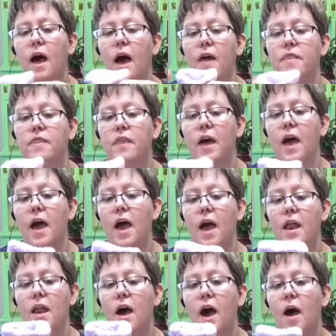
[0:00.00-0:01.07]
And
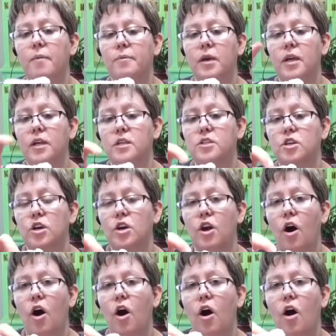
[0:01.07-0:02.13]
then I'm going to turn
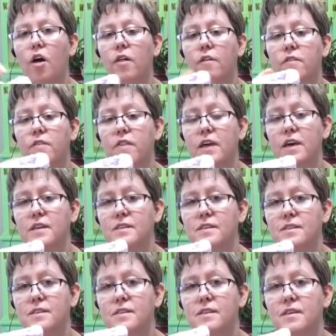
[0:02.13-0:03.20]
all of
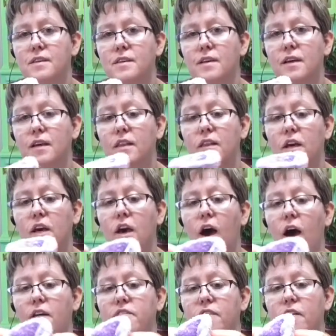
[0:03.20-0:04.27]
this, the
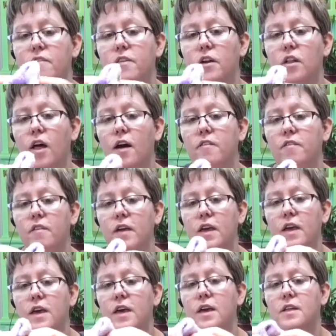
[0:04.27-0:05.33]
cuff of the glove,
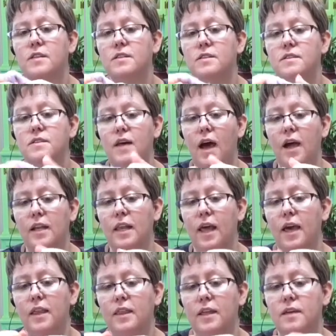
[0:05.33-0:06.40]
inside
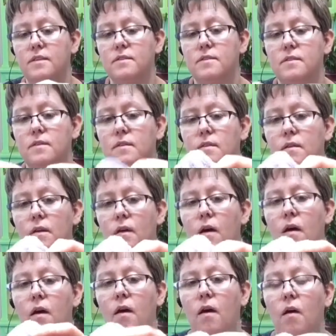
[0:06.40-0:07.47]
like this.
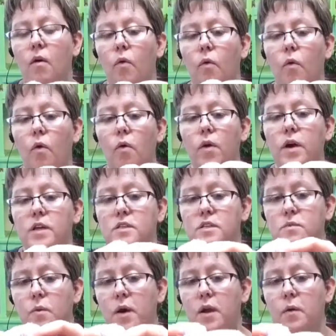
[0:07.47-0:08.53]
Oh, it
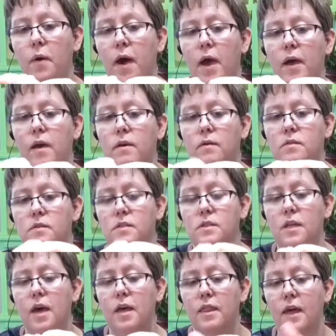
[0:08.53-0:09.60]
just went away, just
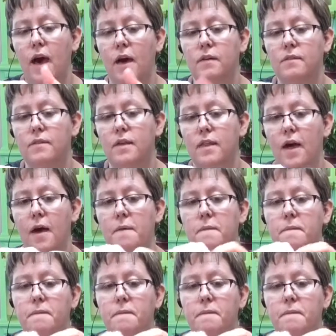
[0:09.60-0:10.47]
like that. See that?